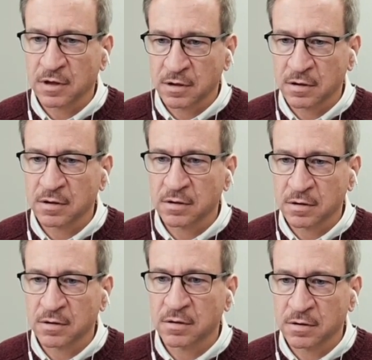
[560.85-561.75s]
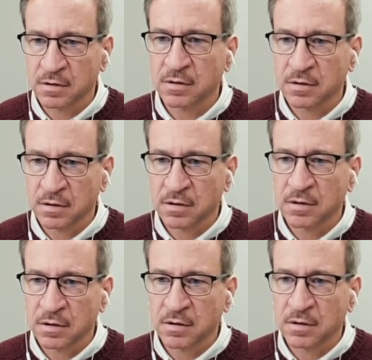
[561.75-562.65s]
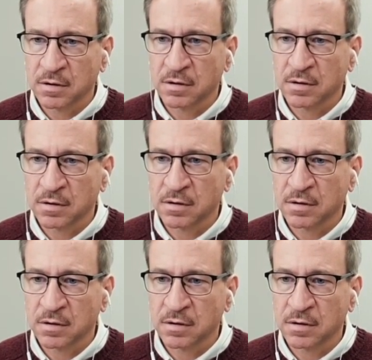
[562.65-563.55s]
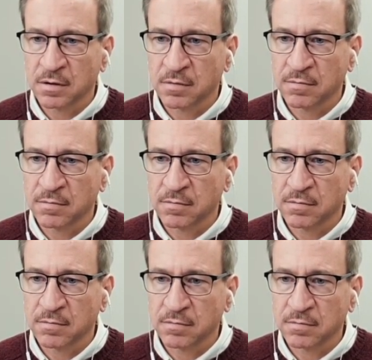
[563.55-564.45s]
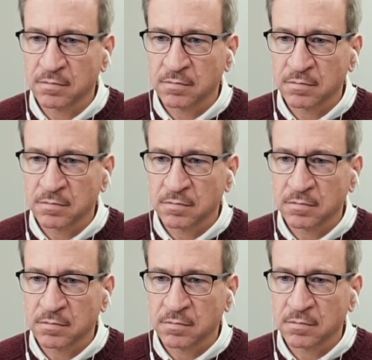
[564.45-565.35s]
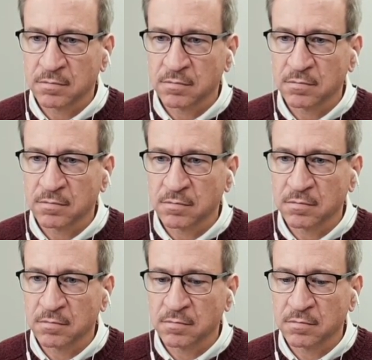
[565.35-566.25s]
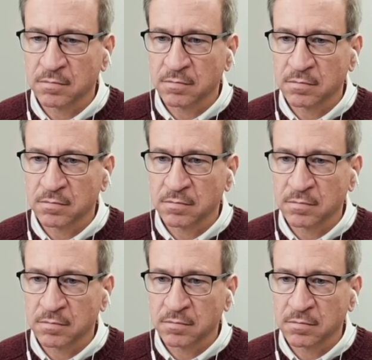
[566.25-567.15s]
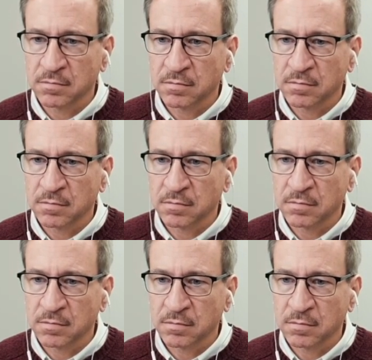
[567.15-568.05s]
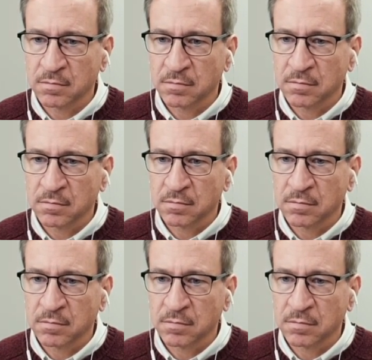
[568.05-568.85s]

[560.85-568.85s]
The person shown says nothing.